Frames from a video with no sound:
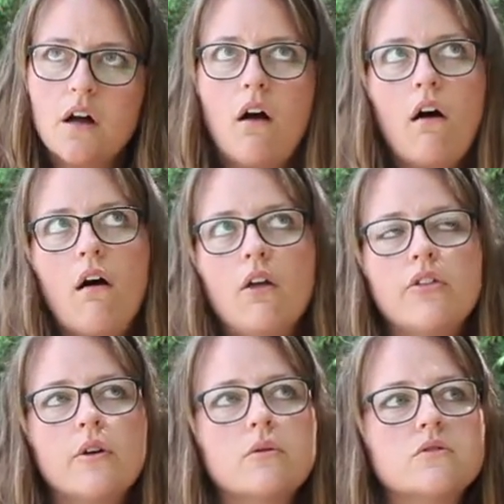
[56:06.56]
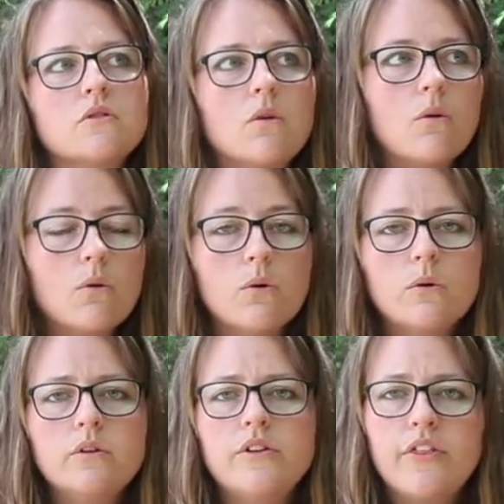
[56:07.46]
All those
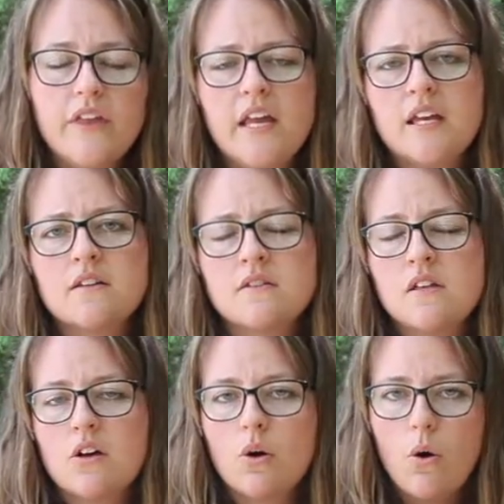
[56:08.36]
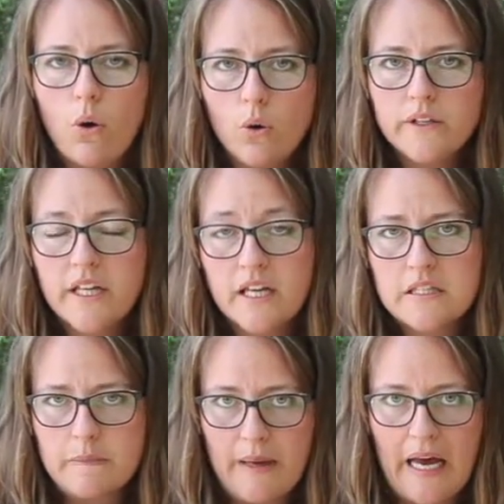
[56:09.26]
old things that are holding
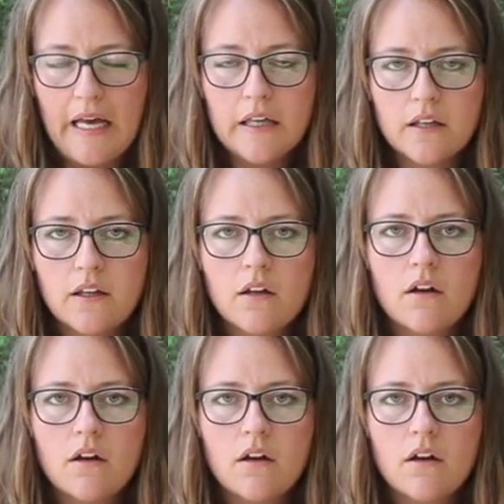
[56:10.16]
us back